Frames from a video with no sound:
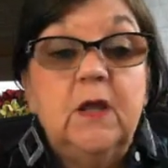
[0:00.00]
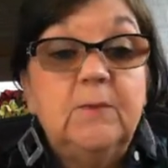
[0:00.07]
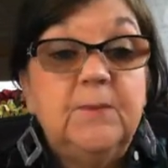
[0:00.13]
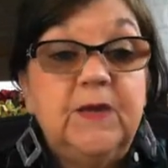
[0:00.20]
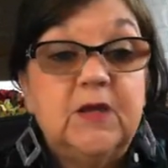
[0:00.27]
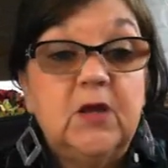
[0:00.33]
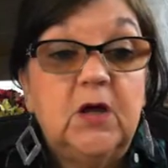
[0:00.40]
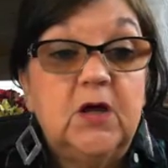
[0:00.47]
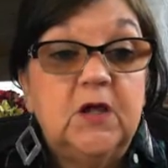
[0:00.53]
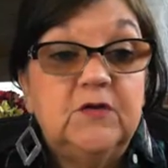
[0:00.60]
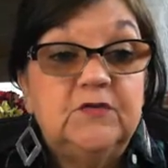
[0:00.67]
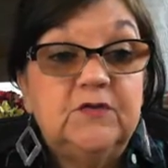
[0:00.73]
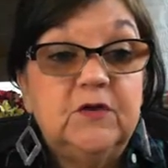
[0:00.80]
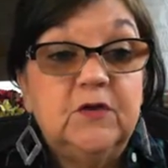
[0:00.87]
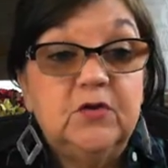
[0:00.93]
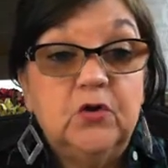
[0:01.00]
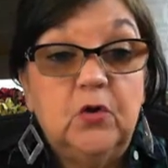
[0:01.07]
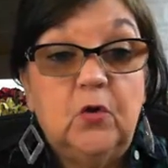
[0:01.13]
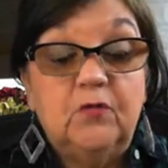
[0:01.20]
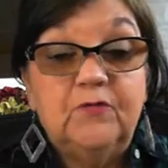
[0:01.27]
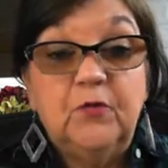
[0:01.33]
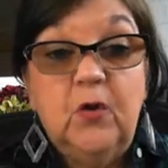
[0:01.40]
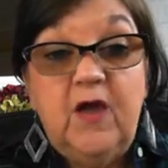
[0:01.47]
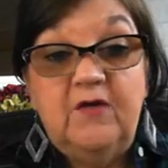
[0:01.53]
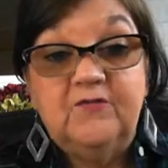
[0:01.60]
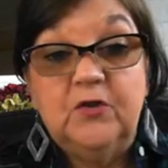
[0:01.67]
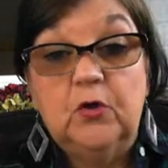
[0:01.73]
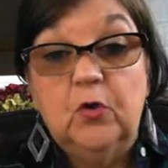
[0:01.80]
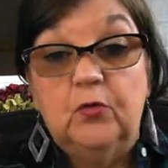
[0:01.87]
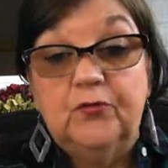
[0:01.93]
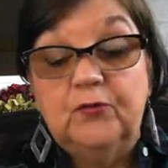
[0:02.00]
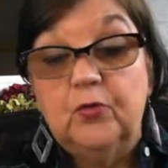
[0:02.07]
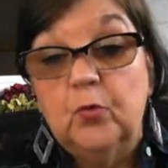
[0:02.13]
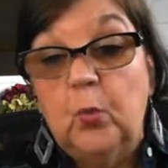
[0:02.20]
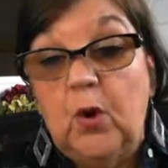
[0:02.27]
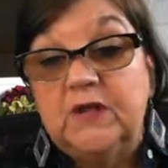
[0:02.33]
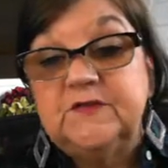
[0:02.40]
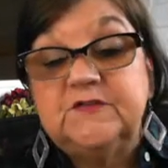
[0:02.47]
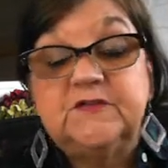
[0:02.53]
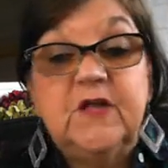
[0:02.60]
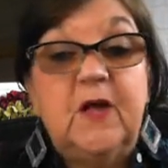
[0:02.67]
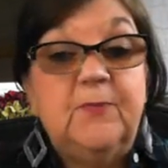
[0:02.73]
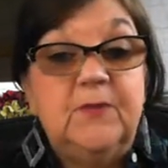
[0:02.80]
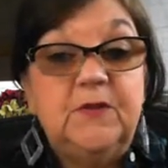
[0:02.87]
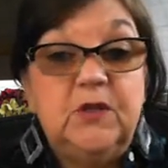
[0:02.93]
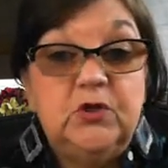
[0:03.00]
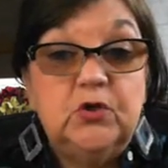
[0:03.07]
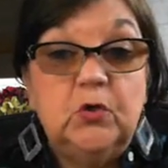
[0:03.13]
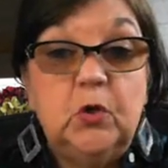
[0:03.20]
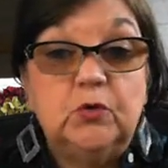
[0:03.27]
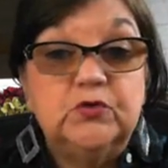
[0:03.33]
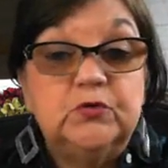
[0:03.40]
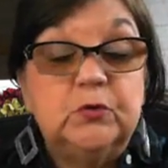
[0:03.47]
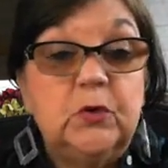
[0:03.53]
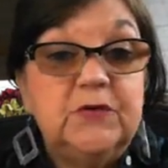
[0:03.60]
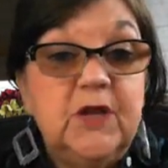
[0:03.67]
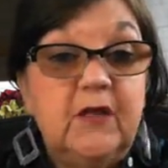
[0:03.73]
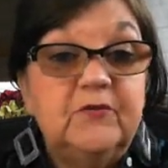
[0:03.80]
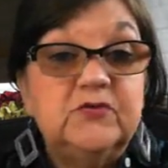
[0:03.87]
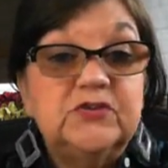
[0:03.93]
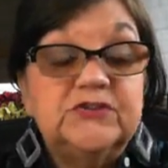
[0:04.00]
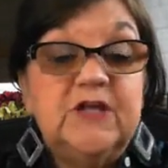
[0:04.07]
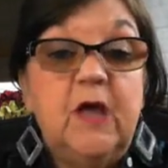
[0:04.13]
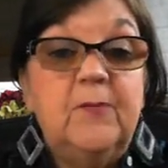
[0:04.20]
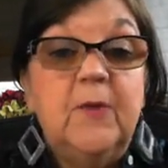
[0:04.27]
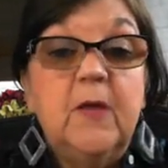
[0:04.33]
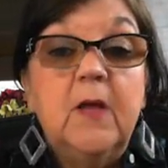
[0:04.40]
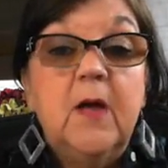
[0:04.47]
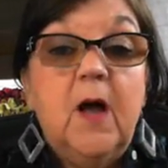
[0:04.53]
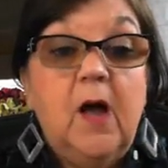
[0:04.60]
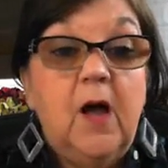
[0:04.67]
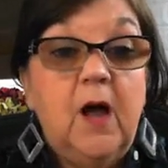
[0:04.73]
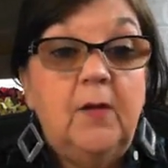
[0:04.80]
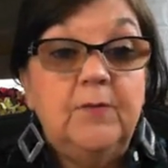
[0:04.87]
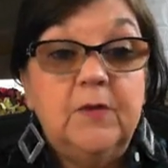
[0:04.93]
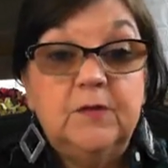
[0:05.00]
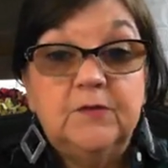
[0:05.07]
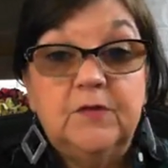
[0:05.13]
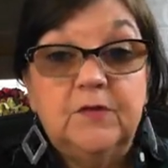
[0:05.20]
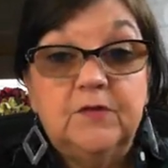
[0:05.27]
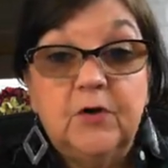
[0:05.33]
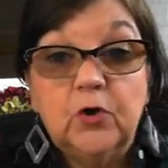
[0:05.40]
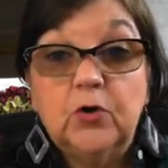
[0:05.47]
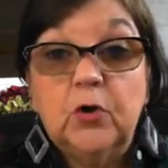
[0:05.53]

because if you have to go through one step and then you go to another step, they're